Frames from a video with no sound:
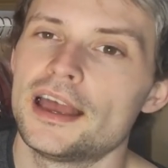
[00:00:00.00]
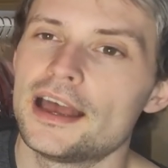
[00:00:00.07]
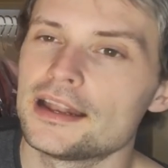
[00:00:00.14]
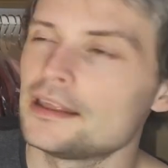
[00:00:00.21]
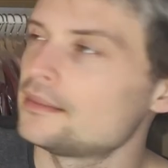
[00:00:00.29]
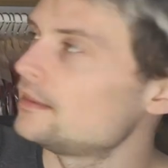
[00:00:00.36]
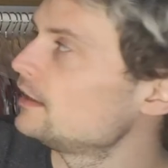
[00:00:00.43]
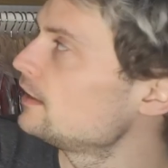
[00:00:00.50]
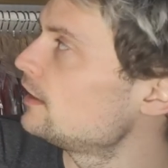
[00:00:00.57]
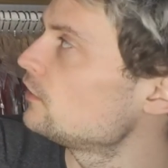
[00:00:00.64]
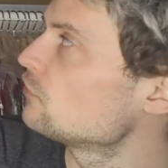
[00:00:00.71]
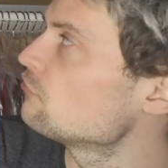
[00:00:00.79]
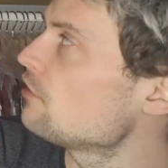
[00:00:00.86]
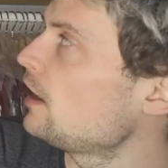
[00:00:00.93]
and I think
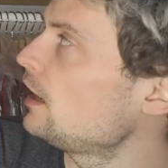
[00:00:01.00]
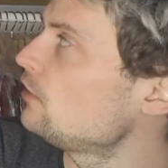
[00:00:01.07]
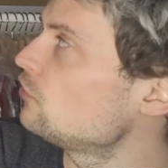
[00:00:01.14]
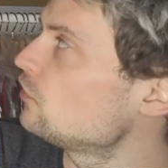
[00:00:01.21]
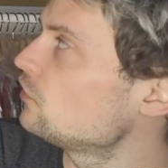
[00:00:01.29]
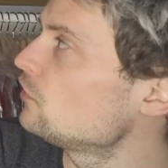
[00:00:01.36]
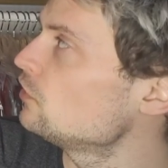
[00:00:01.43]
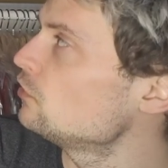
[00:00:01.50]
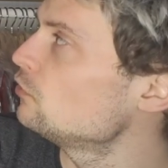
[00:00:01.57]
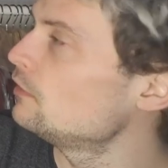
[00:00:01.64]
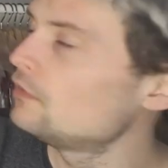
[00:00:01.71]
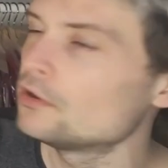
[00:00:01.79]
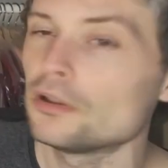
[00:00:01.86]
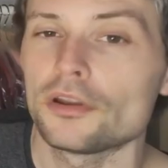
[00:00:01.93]
it's great just
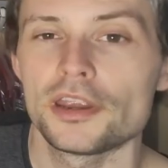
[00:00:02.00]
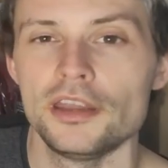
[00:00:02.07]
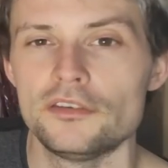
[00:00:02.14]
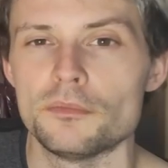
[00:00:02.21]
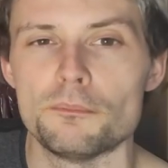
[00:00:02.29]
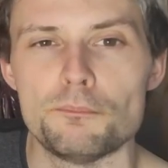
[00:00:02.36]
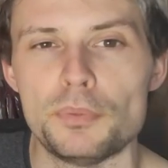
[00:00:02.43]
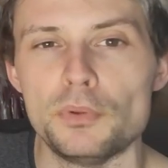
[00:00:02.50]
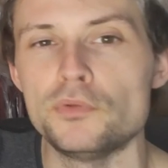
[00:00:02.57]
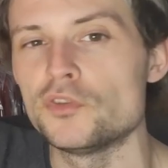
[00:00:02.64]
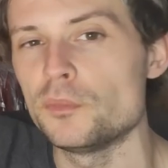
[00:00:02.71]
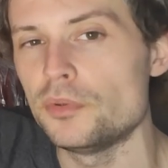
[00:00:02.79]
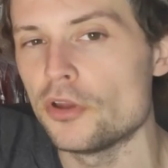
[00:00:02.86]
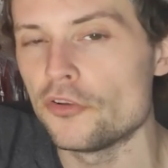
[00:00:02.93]
to if you're looking to
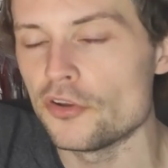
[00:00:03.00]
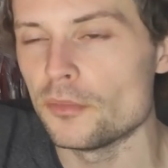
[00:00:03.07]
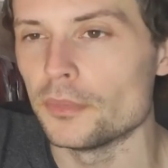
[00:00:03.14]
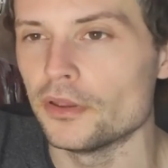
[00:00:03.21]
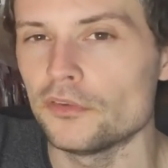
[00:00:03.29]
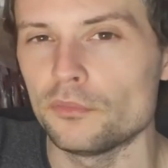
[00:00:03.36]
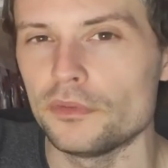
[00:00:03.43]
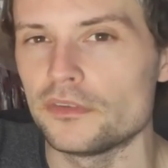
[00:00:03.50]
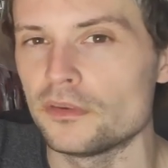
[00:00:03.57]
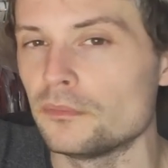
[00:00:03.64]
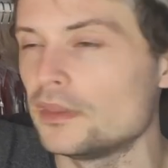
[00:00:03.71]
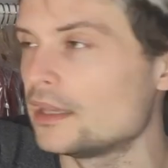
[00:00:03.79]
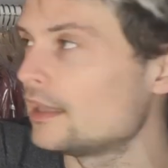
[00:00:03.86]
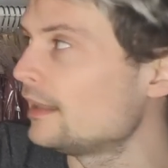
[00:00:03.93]
boost up your numbers with
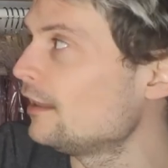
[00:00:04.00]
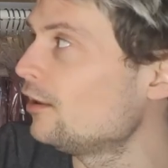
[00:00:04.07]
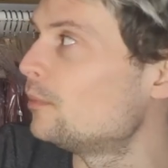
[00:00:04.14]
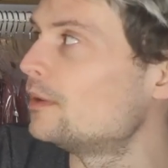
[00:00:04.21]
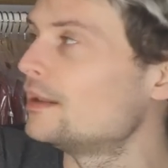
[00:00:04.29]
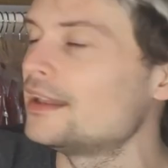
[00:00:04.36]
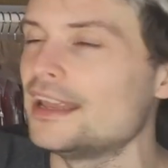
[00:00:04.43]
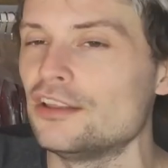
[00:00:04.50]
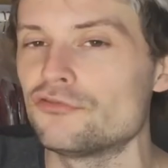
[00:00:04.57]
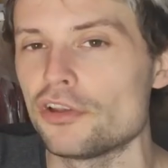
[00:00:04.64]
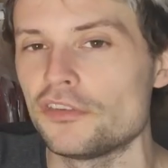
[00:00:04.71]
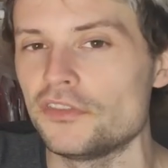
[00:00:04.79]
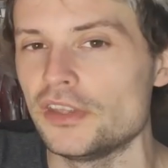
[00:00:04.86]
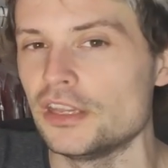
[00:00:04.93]
something a little bit
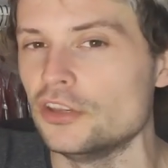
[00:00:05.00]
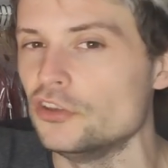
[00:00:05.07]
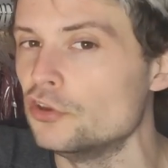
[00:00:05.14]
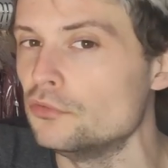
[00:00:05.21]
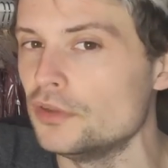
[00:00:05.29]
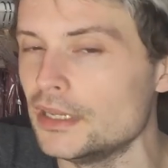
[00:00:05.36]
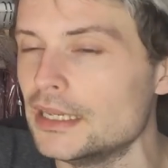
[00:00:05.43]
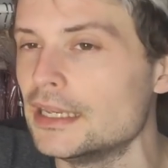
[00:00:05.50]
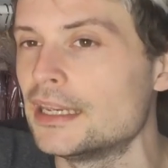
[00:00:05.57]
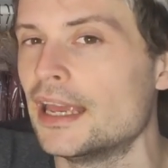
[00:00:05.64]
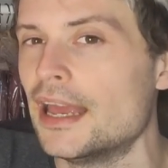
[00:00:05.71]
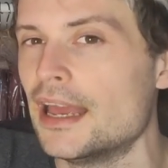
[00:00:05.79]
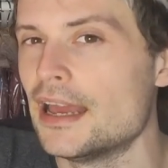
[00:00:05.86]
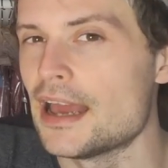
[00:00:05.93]
interesting and unique.